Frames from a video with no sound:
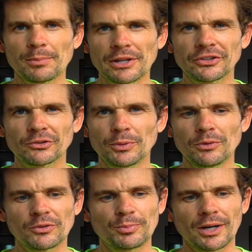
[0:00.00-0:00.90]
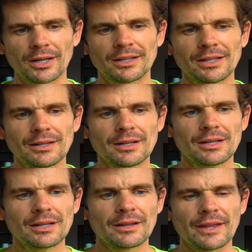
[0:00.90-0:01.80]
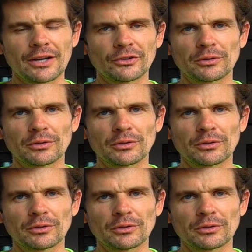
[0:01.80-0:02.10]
pleasant experience, but that is